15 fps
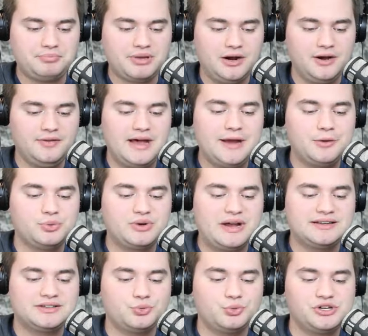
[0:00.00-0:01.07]
Bet Online would
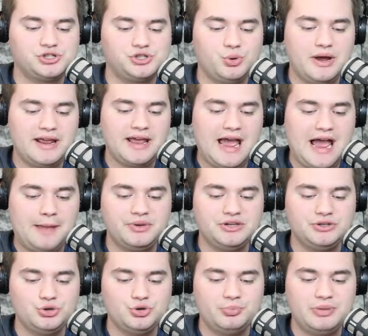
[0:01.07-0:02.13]
like to wish you a happy
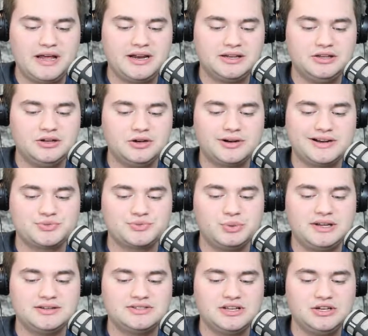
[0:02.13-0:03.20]
new betting year as we
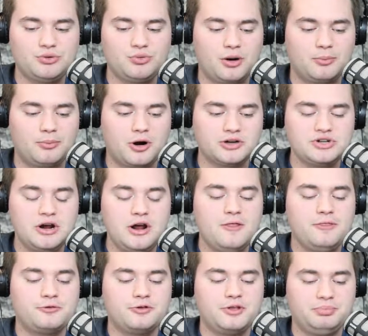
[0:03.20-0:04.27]
continue our march
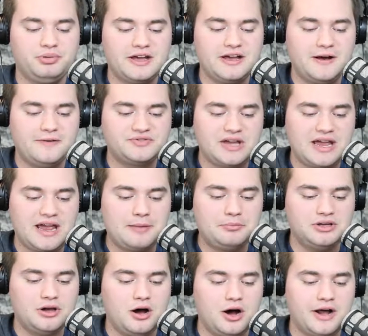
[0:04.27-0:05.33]
through the playoffs and
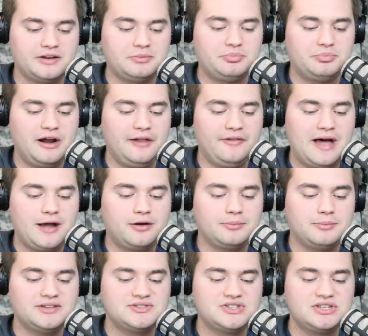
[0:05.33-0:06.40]
beyond. Bet Online
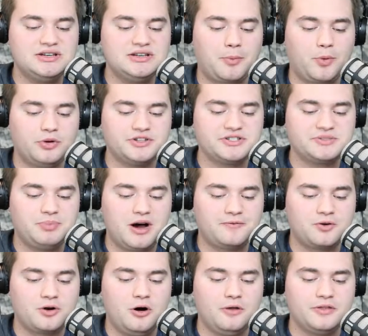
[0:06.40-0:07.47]
remains the number one spot
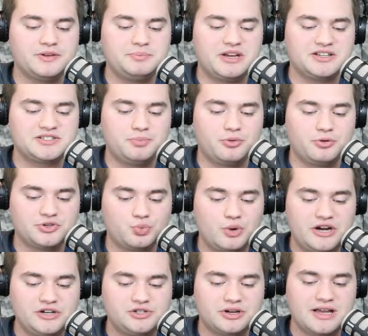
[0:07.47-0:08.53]
for all the best sports
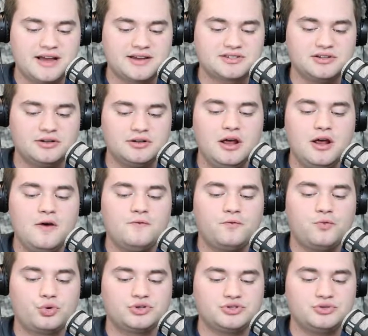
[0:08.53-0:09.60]
wagering action
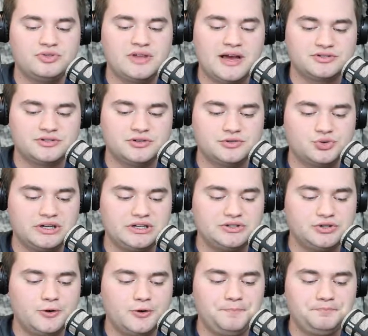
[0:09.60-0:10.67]
for
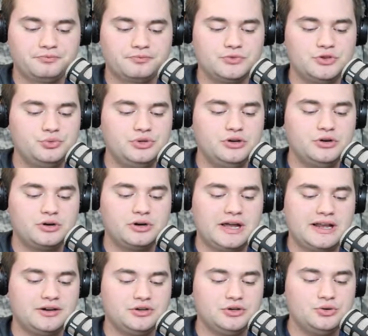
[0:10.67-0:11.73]
2022 new year
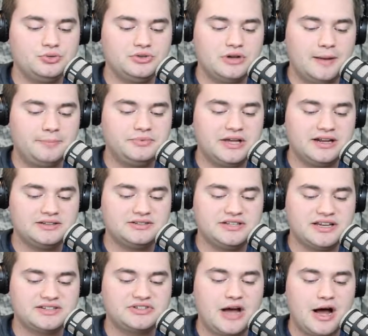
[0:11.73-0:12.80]
and a new updated
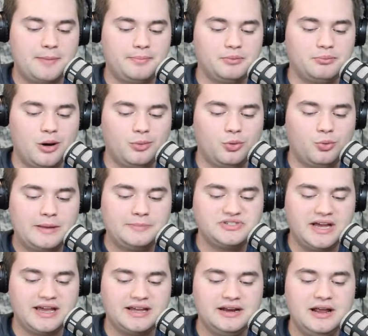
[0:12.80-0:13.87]
desktop and mobile
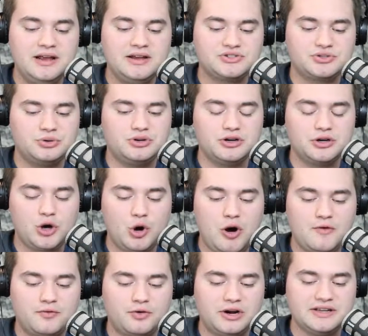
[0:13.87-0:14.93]
website. So you can go
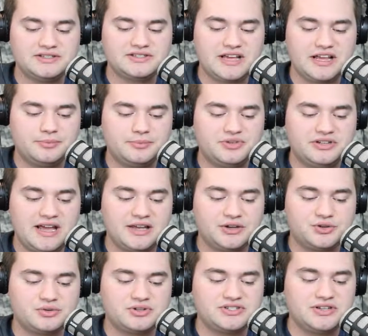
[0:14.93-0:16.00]
over and sign up today
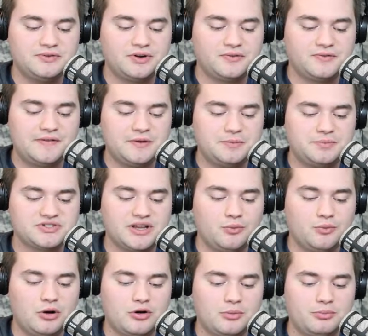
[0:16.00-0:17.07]
to receive your 50%
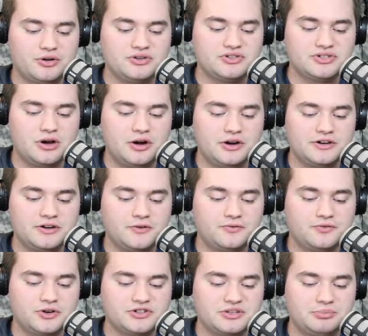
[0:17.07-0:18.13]
welcome bonus on your
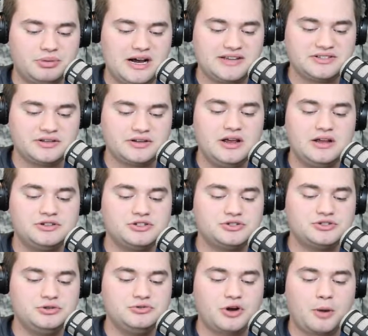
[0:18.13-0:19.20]
first deposit.
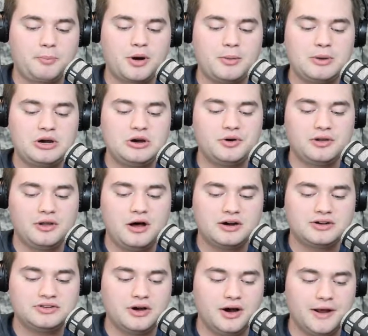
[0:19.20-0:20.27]
Just use our promo code
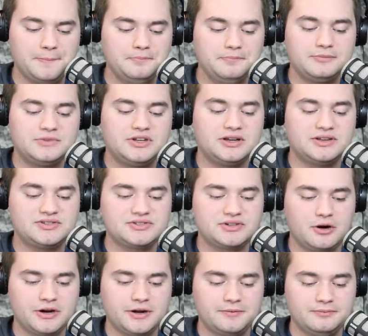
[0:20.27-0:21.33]
locked on to get
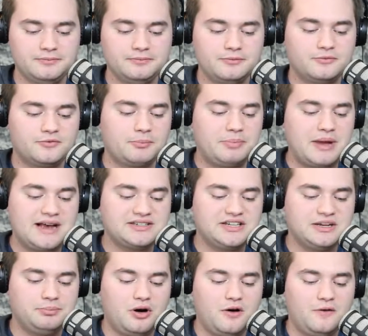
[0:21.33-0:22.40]
started. From
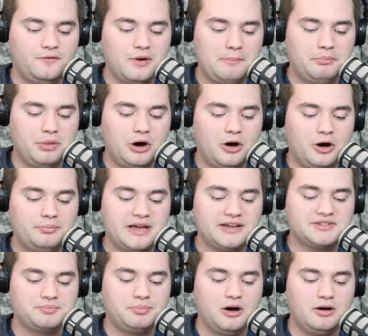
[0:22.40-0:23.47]
basketball, football,
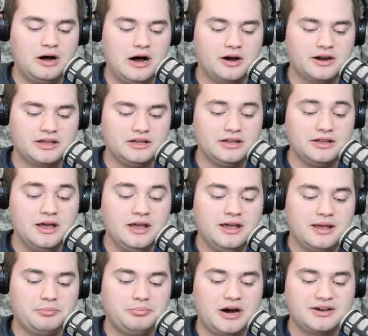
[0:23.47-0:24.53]
baseball, hockey,
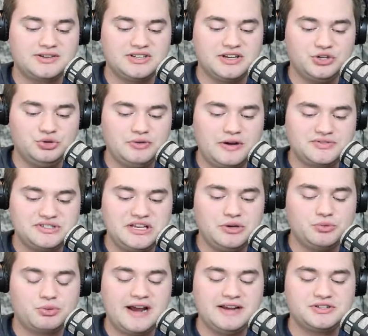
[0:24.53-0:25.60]
boxing, and UFC,
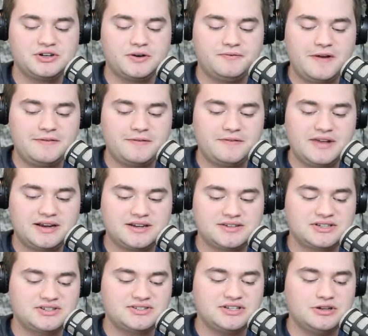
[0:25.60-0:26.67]
right to your favorite Vegas
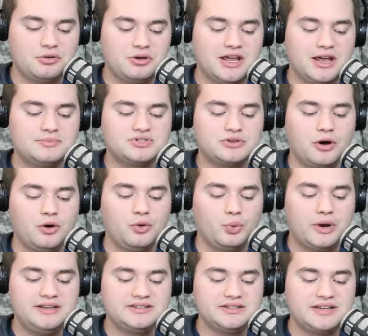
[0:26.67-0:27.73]
casino games, don't
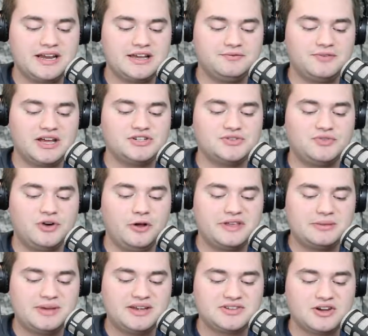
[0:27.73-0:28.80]
wait to take advantage of all the
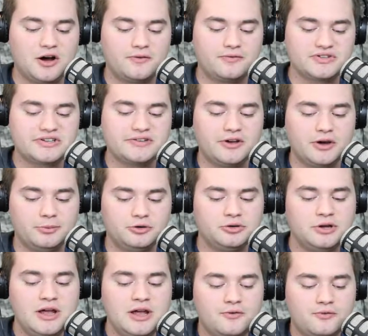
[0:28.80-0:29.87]
amazing offers
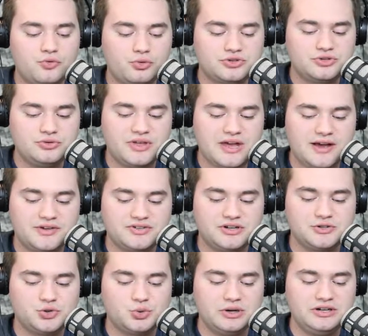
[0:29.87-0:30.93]
available for
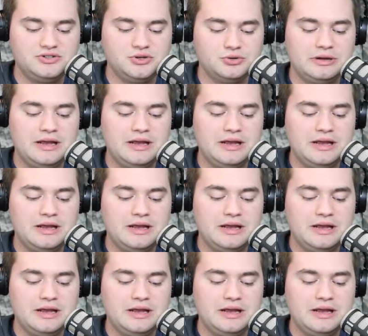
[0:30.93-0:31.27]
2022.